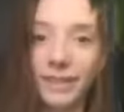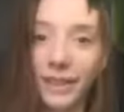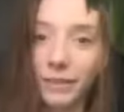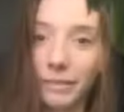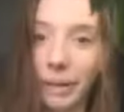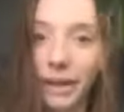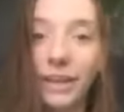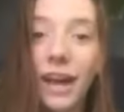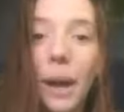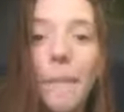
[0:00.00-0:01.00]
That was bad.
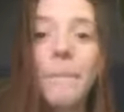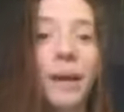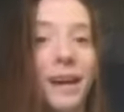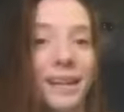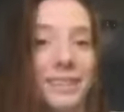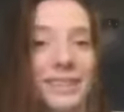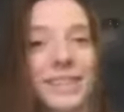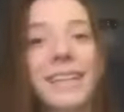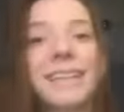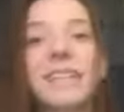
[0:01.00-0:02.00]
But
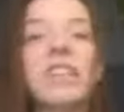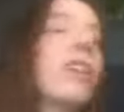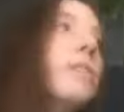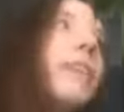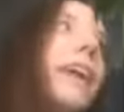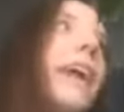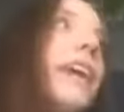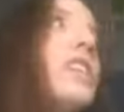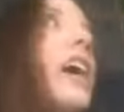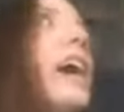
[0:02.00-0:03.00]
it starts with an
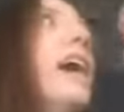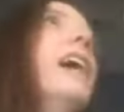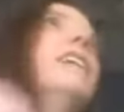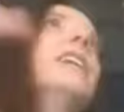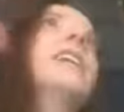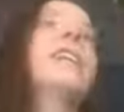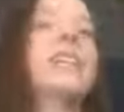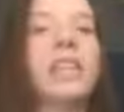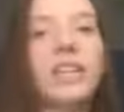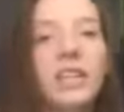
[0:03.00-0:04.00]
H and
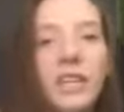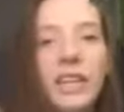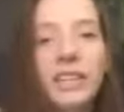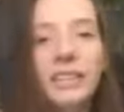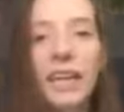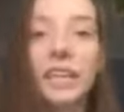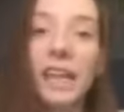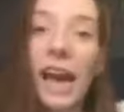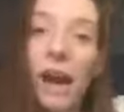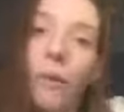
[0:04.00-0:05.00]
takes
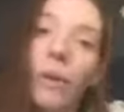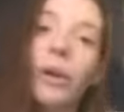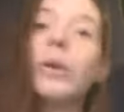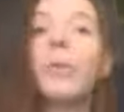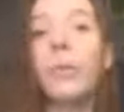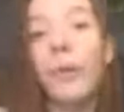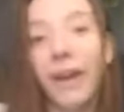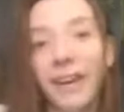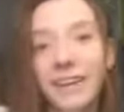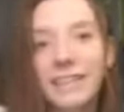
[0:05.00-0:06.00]
our
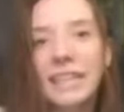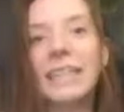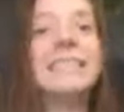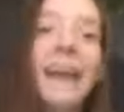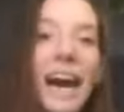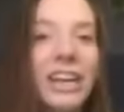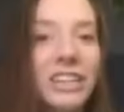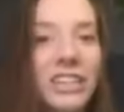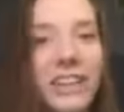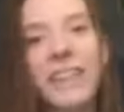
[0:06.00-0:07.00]
what? The
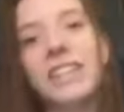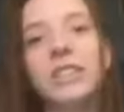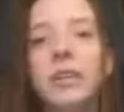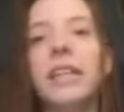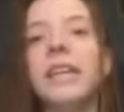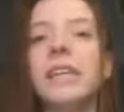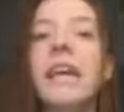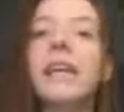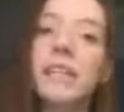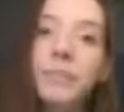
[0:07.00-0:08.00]
doctor, they do this.
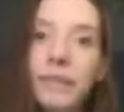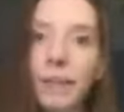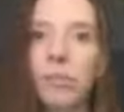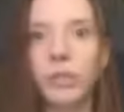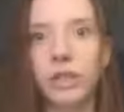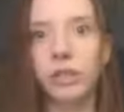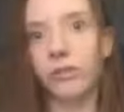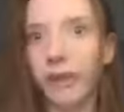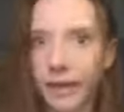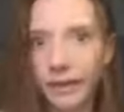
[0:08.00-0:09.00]
Sometimes we
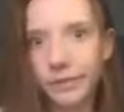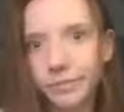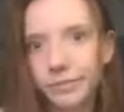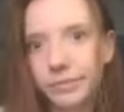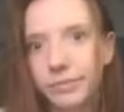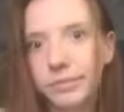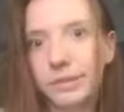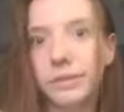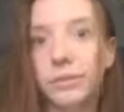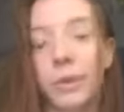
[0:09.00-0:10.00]
shrink.
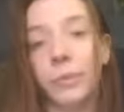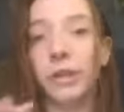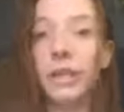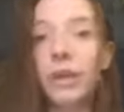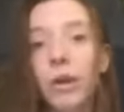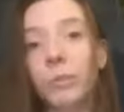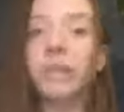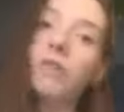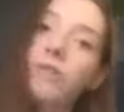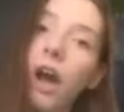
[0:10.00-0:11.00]
When we're little, we
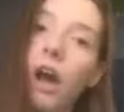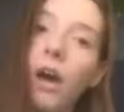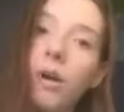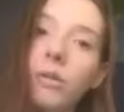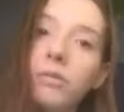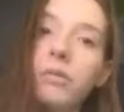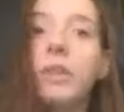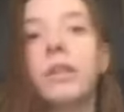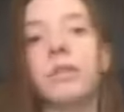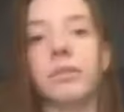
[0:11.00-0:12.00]
grow.
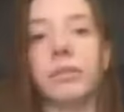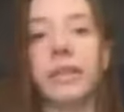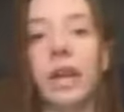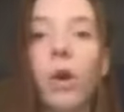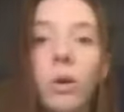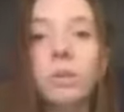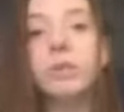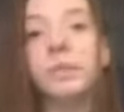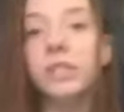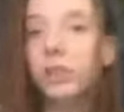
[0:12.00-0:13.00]
When we get older,
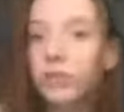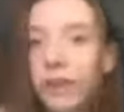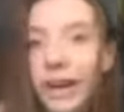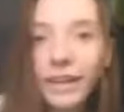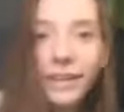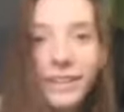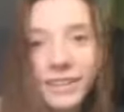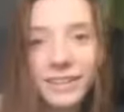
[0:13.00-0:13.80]
we shrink.